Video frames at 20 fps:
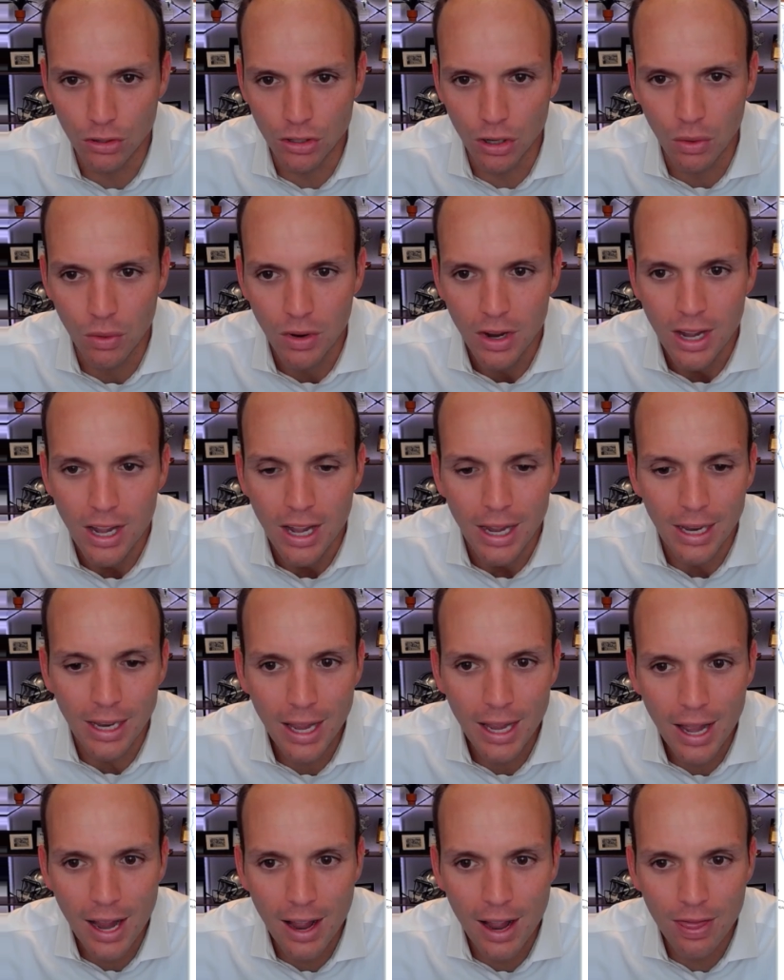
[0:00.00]
So
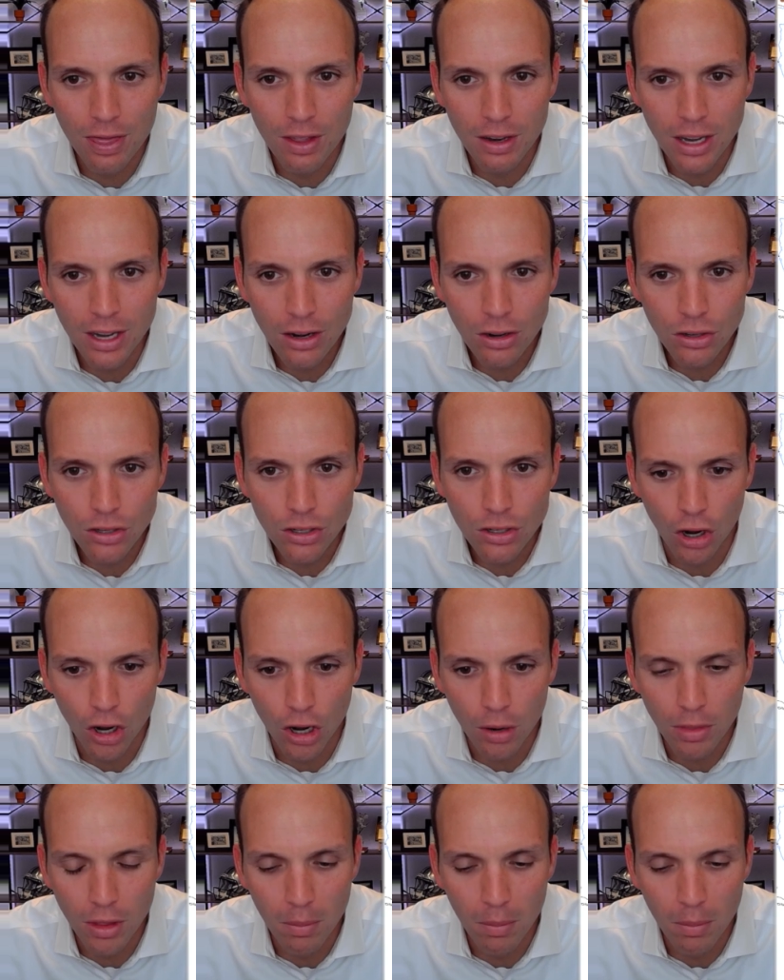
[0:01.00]
yeah, in the near term,